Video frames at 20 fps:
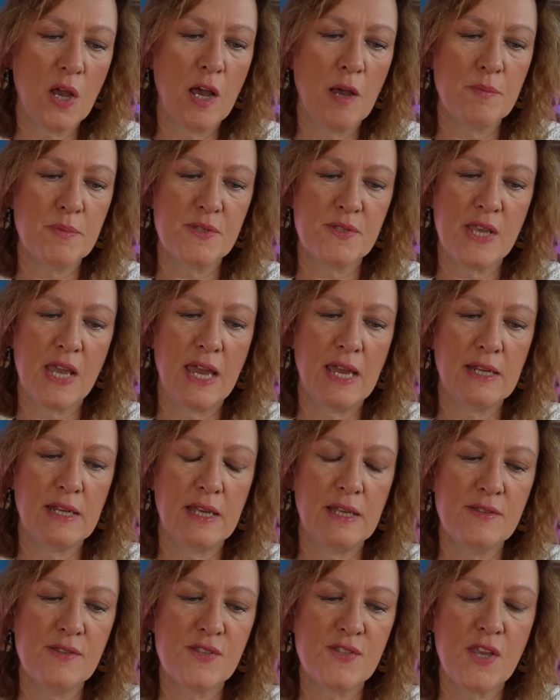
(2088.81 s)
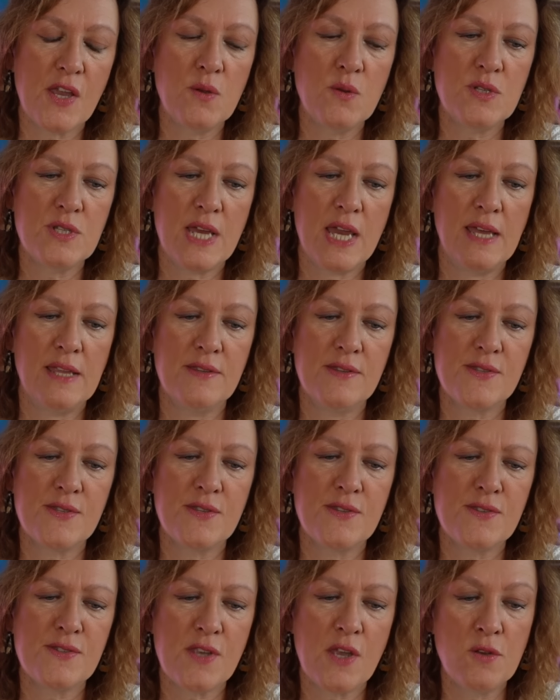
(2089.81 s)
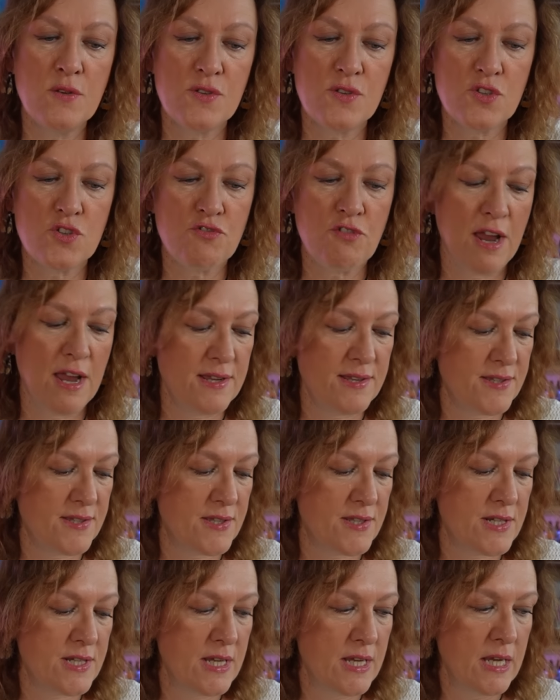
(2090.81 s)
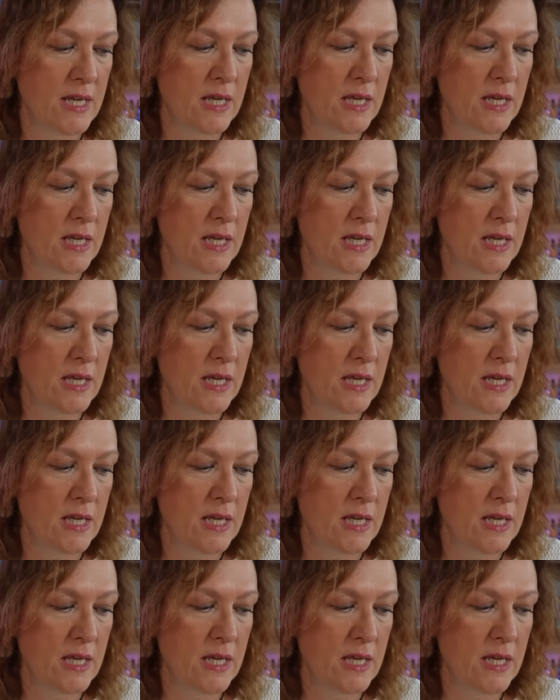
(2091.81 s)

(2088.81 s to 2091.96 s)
upset and so tense and so stressed